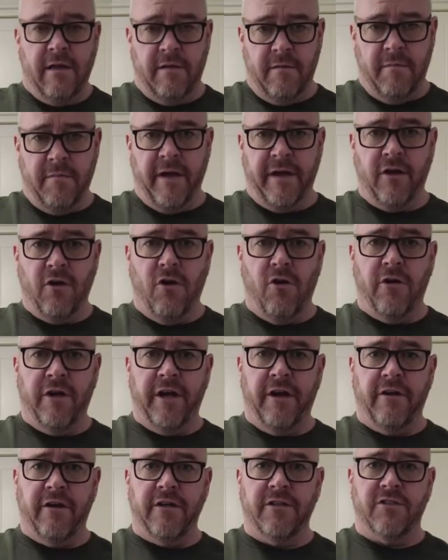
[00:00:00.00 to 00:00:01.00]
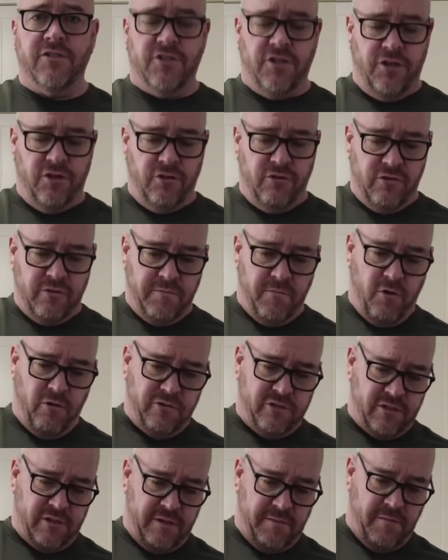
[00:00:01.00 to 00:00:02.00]
my goal here is to use
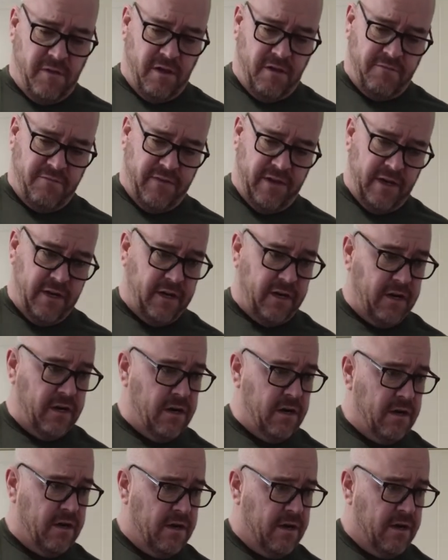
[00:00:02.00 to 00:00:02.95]
mostly malt vinegar.